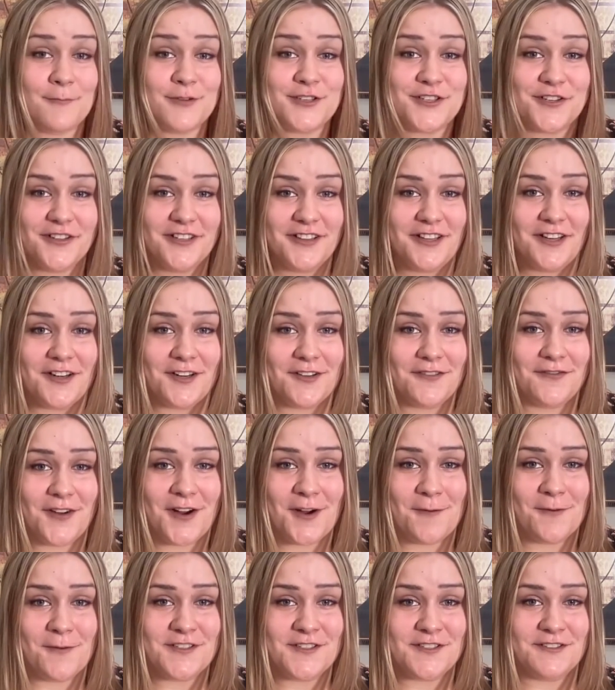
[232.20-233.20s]
I'm sure a lot of
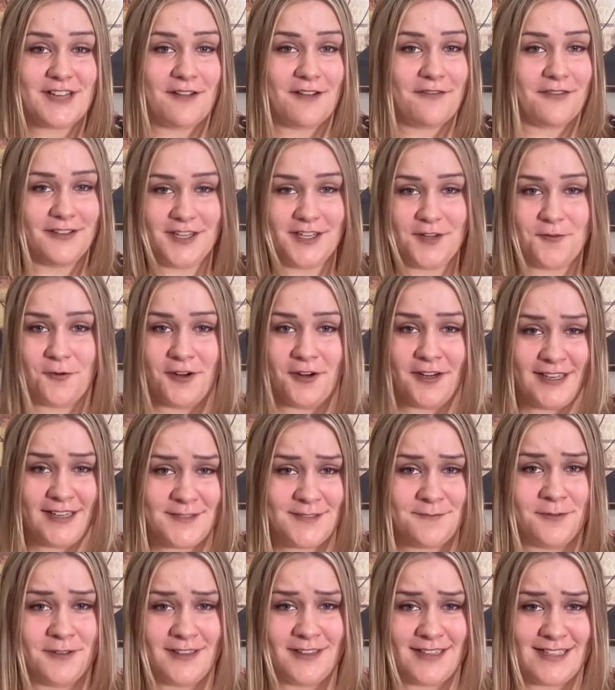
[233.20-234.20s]
farmers are definitely wanting to
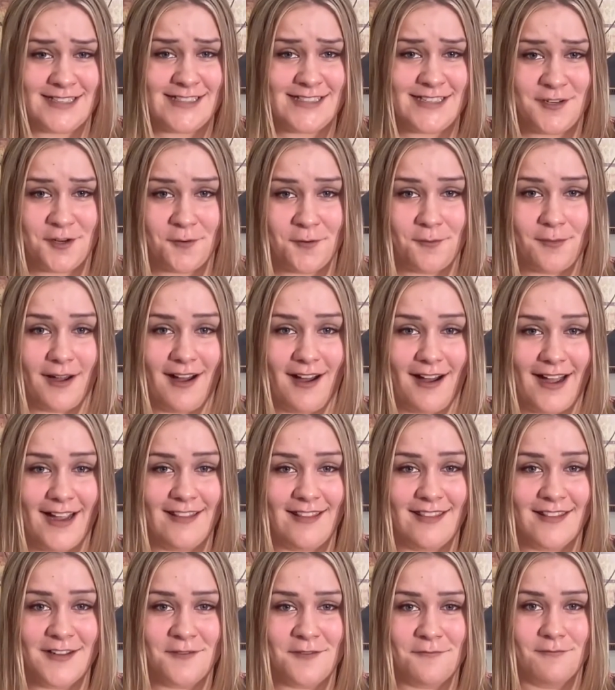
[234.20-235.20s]
put this year
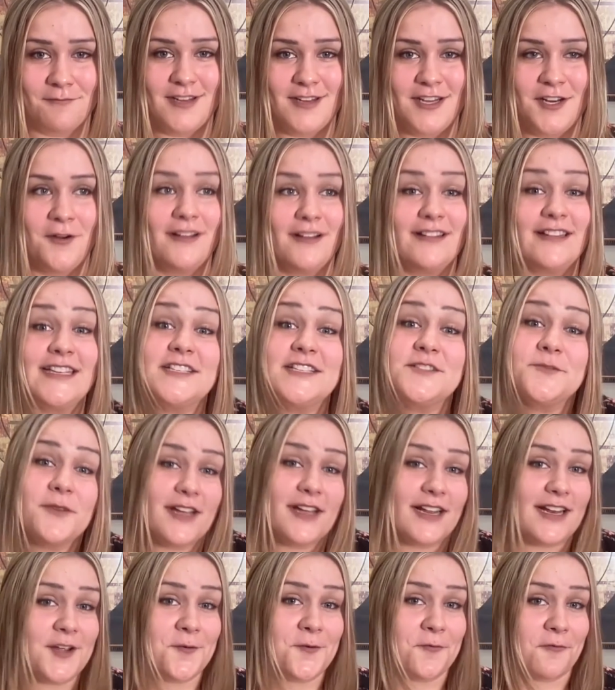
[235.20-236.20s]
behind them. At least we're
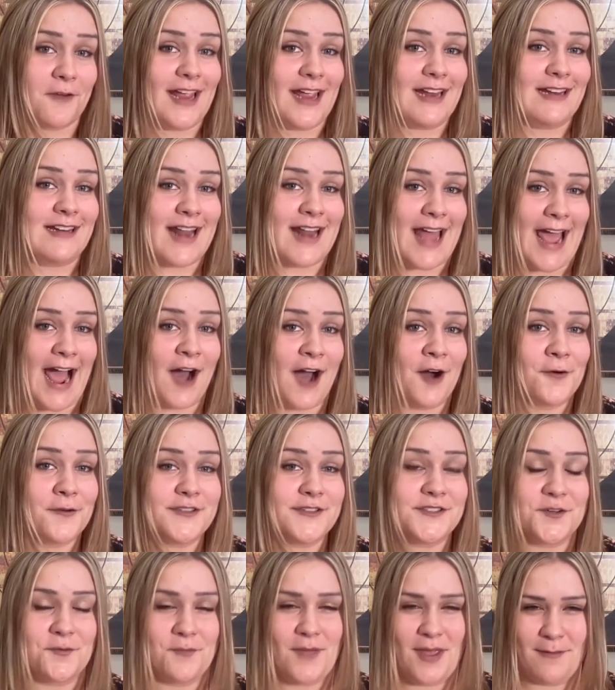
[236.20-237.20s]
getting rain now,
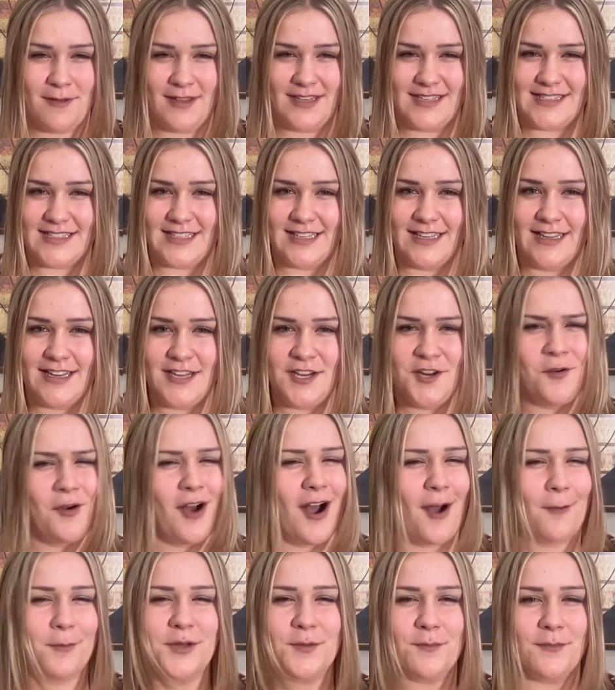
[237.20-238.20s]
so maybe it's a
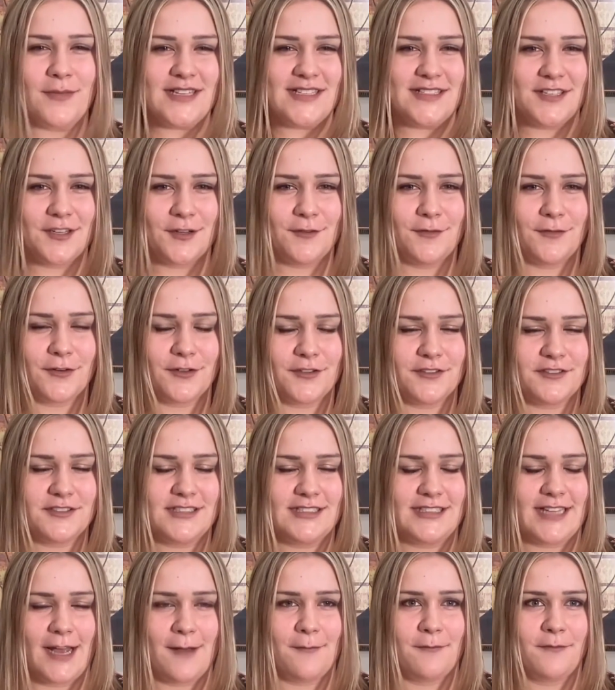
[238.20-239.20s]
optimistic first
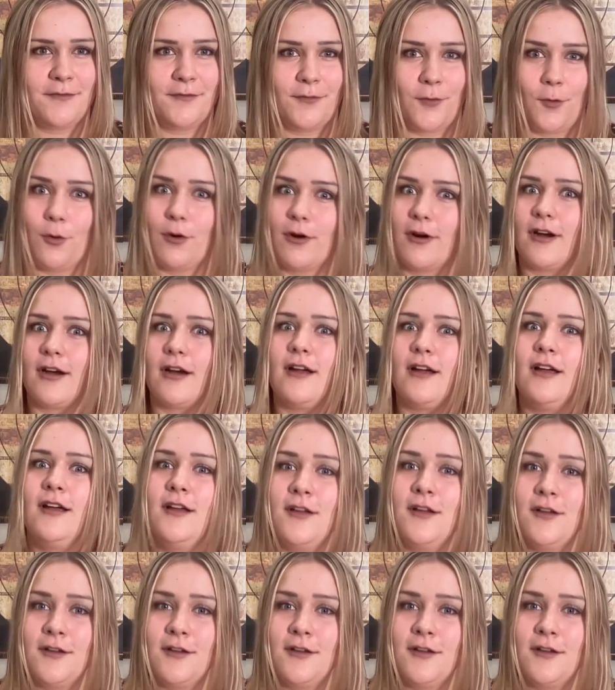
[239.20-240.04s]
step for